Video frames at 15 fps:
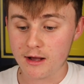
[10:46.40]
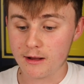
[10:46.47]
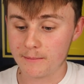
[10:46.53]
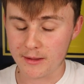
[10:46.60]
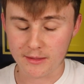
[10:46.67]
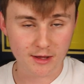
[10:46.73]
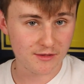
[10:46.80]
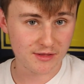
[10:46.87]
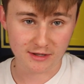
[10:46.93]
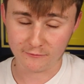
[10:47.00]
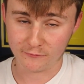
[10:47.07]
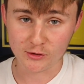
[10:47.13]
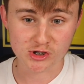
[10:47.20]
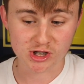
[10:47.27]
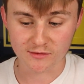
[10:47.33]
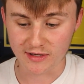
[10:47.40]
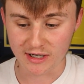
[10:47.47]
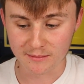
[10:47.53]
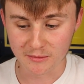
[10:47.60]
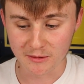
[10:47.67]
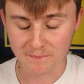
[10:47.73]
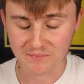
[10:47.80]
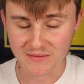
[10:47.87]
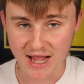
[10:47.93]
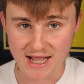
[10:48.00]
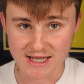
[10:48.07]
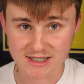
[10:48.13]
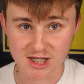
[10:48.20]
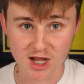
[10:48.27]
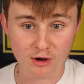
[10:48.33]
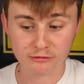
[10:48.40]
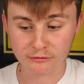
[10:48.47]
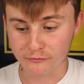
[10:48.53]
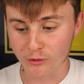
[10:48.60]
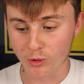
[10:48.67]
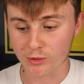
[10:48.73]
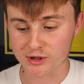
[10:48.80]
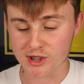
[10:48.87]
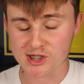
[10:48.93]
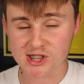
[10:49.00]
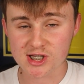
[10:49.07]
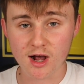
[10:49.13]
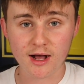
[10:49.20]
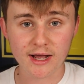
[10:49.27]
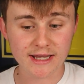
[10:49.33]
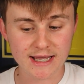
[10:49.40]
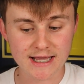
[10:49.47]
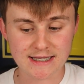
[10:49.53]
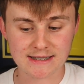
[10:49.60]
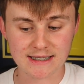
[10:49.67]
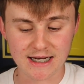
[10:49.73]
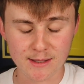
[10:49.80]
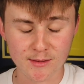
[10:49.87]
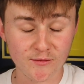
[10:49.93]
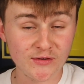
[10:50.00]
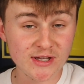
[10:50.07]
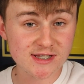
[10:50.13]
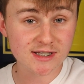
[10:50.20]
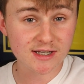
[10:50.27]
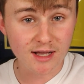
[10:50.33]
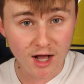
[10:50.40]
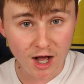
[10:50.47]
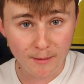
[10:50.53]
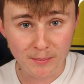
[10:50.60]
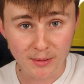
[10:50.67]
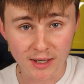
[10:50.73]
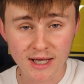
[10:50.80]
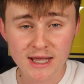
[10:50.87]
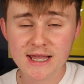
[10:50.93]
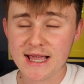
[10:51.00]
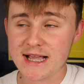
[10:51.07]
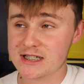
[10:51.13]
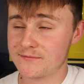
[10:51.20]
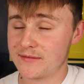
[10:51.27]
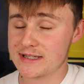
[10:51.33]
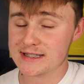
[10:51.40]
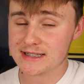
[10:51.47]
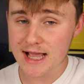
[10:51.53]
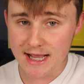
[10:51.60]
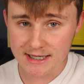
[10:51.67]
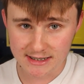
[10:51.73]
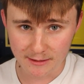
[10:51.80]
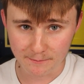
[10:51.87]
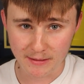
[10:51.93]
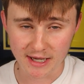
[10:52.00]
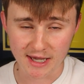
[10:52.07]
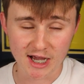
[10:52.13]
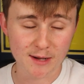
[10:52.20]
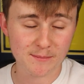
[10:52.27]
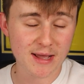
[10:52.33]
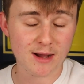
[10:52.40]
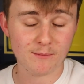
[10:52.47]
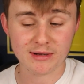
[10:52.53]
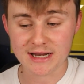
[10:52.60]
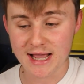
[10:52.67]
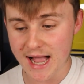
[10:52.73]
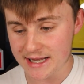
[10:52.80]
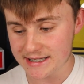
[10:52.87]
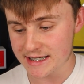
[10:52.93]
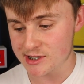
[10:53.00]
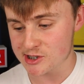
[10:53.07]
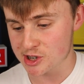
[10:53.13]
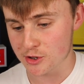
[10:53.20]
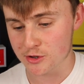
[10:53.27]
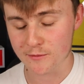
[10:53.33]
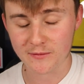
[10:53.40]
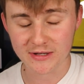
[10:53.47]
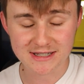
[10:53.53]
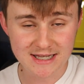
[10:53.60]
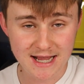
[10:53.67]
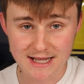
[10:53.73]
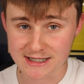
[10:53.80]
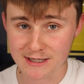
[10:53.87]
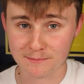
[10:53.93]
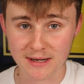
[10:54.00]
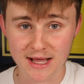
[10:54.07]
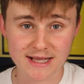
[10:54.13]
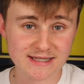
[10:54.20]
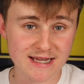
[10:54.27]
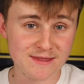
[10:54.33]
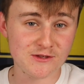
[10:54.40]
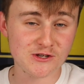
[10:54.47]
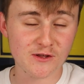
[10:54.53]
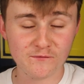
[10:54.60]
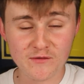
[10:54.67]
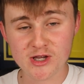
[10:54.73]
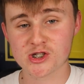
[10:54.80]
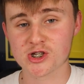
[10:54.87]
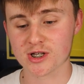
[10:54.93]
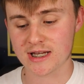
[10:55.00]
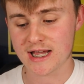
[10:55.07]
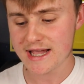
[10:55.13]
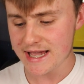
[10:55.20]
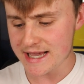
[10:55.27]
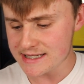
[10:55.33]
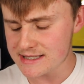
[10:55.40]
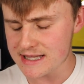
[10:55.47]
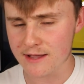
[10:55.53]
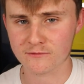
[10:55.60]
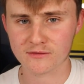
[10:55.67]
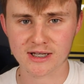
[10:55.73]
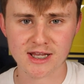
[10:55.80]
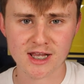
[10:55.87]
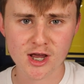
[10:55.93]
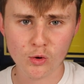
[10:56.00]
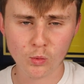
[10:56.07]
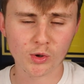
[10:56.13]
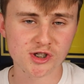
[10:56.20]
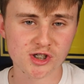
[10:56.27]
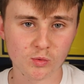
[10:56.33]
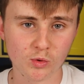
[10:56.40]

but I think future development and going forward, the sky is the limit. Vincent Harper is a fantastic pickup, and when adding to the fantastic players in the division, he's definitely one to